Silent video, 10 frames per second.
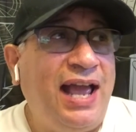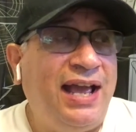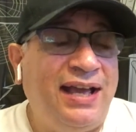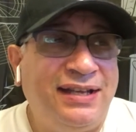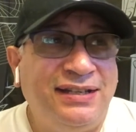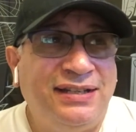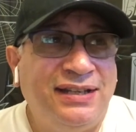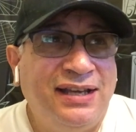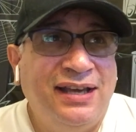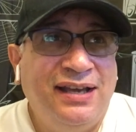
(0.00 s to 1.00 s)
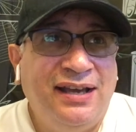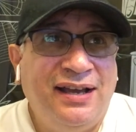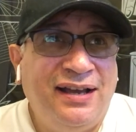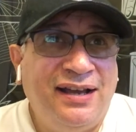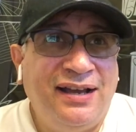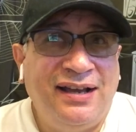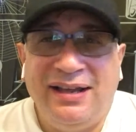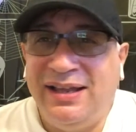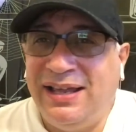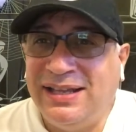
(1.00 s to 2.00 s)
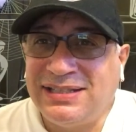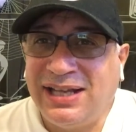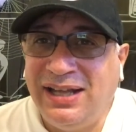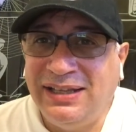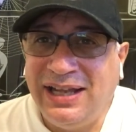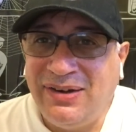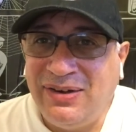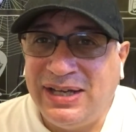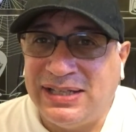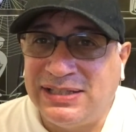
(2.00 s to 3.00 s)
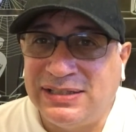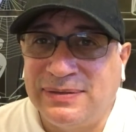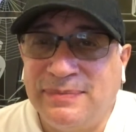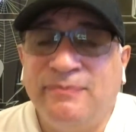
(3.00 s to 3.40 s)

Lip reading: and it's hilarious.